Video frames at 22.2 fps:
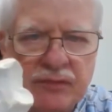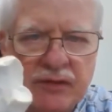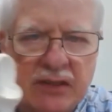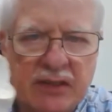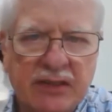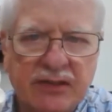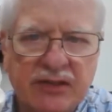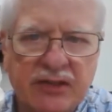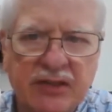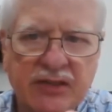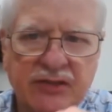
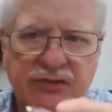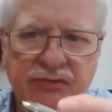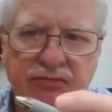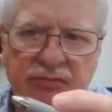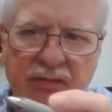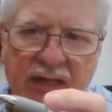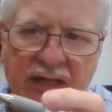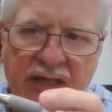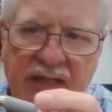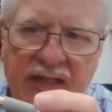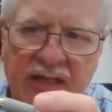And this
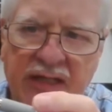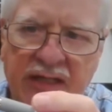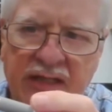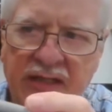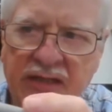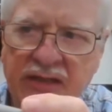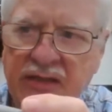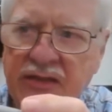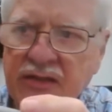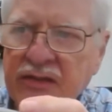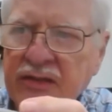right
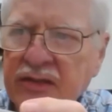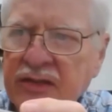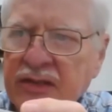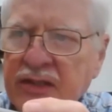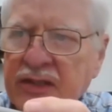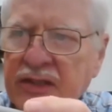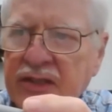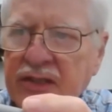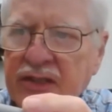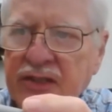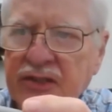here
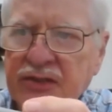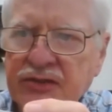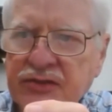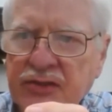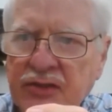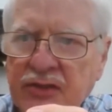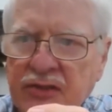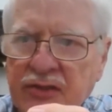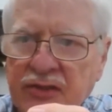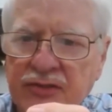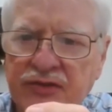is
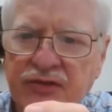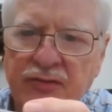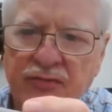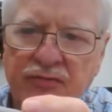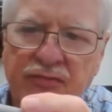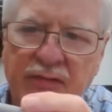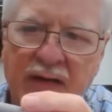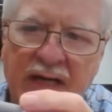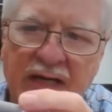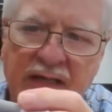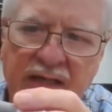called the
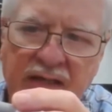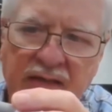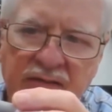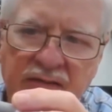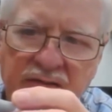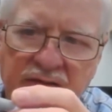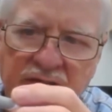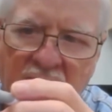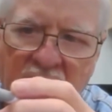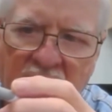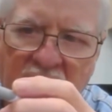radial
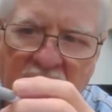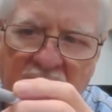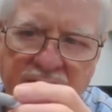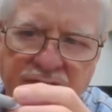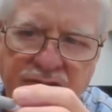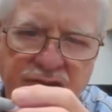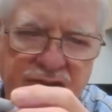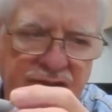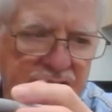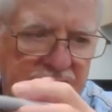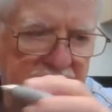
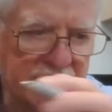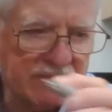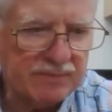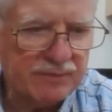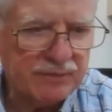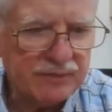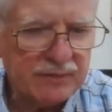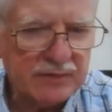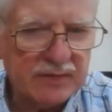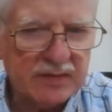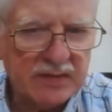notch,
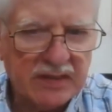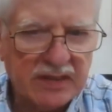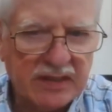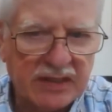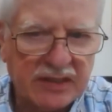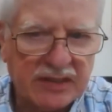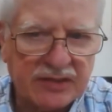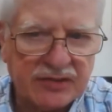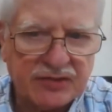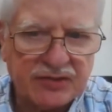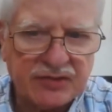
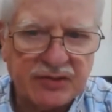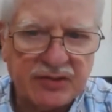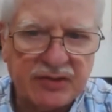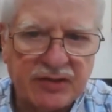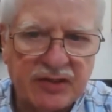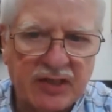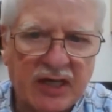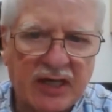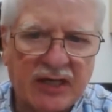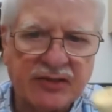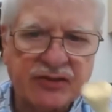and it's the
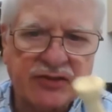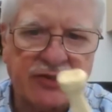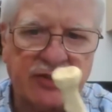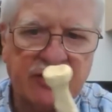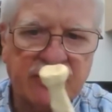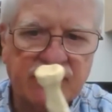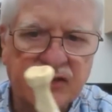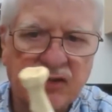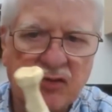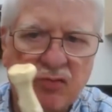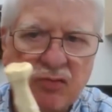notch
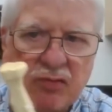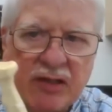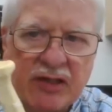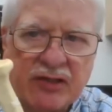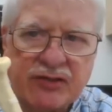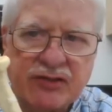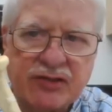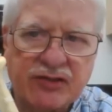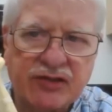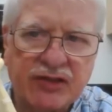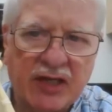into
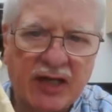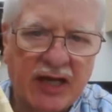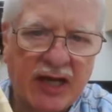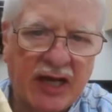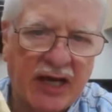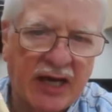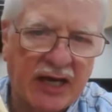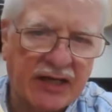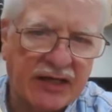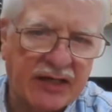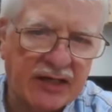which the
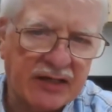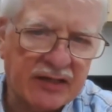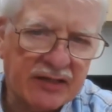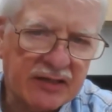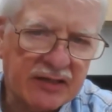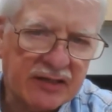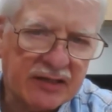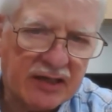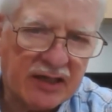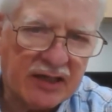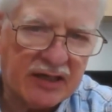head
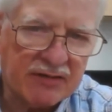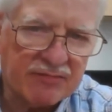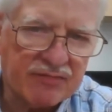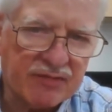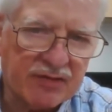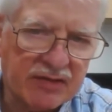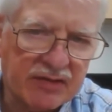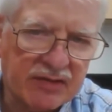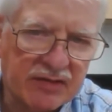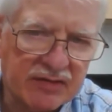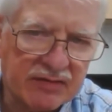of
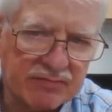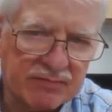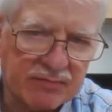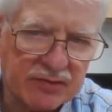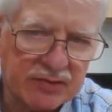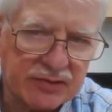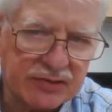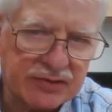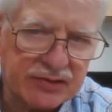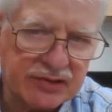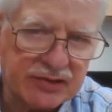the
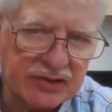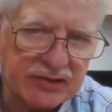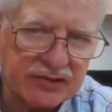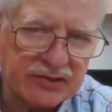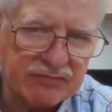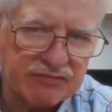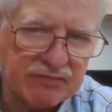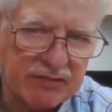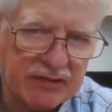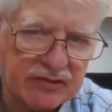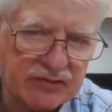humerus
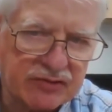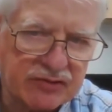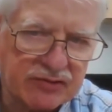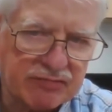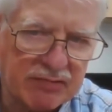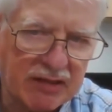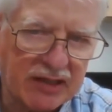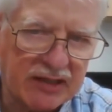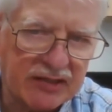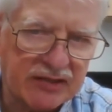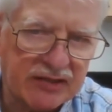just fits
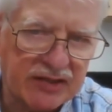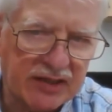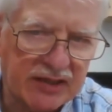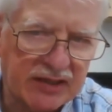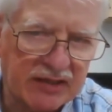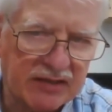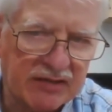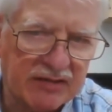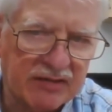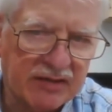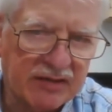right
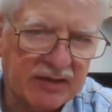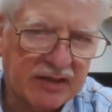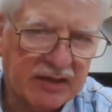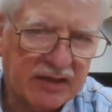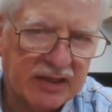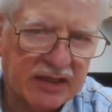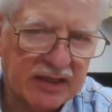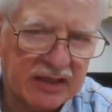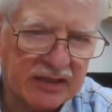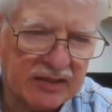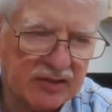there
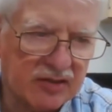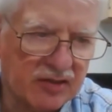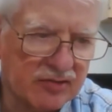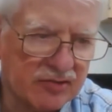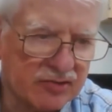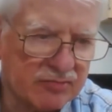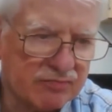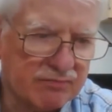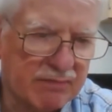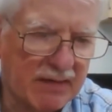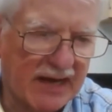and
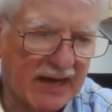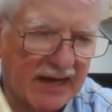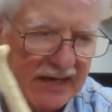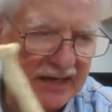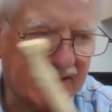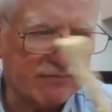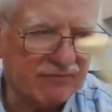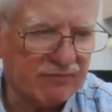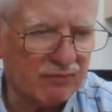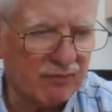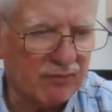goes back
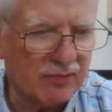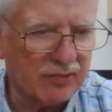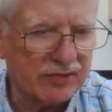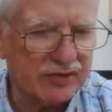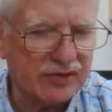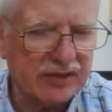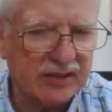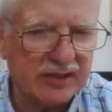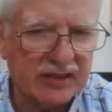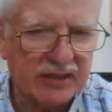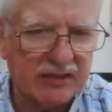and
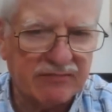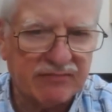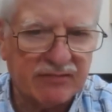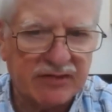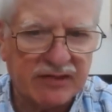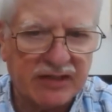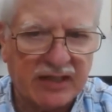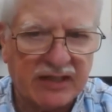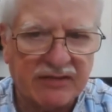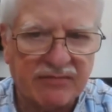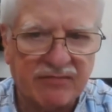forth to give you
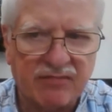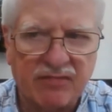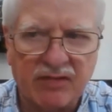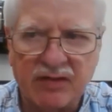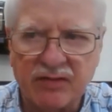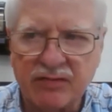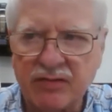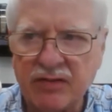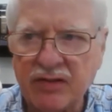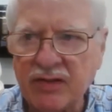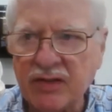that
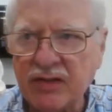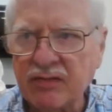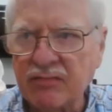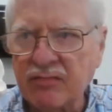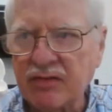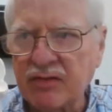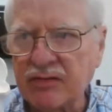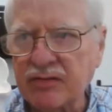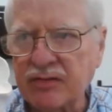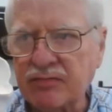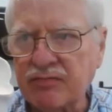
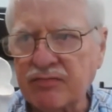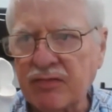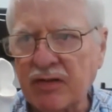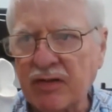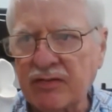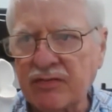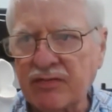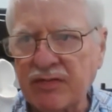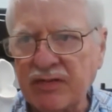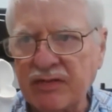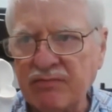
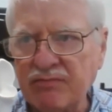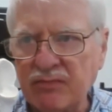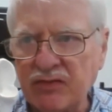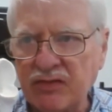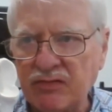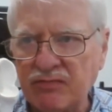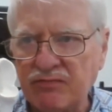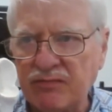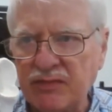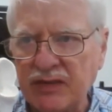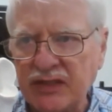rotary
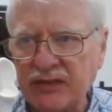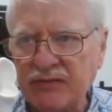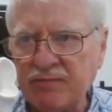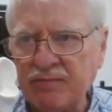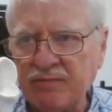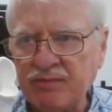movement.